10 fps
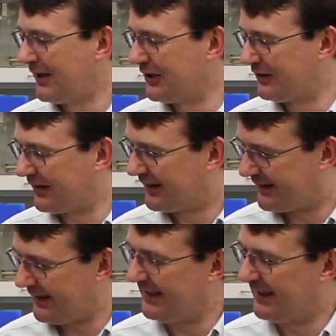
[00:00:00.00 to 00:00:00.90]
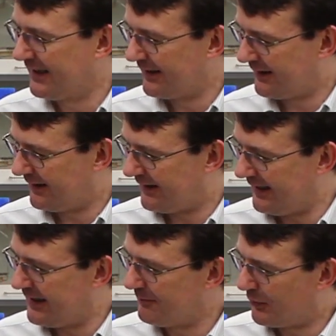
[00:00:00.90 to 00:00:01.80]
you can see that
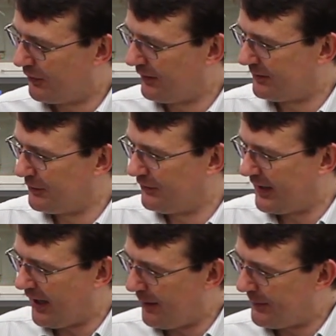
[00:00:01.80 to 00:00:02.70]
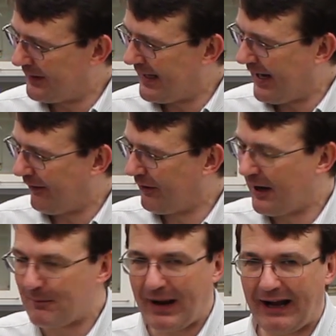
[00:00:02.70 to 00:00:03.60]
the balls are moving up and down,
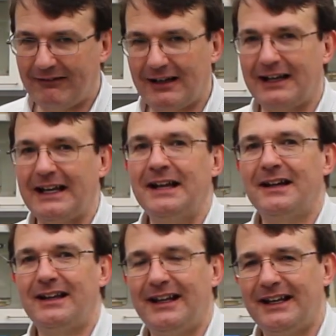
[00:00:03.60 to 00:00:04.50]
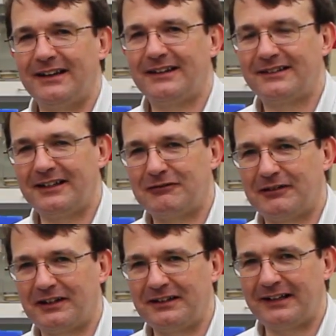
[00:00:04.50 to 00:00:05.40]
apparently in
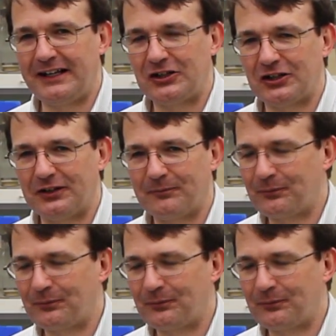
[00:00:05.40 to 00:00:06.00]
synchronization.